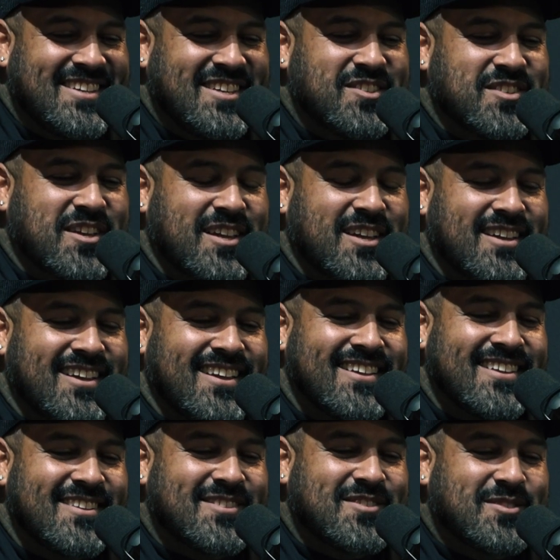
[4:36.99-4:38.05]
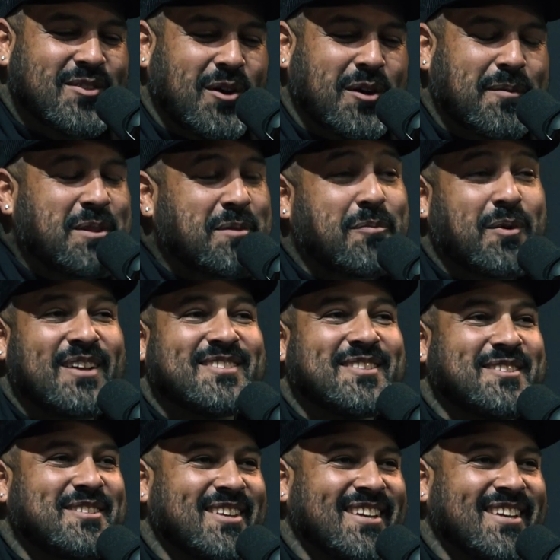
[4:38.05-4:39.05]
he's like talking about the price of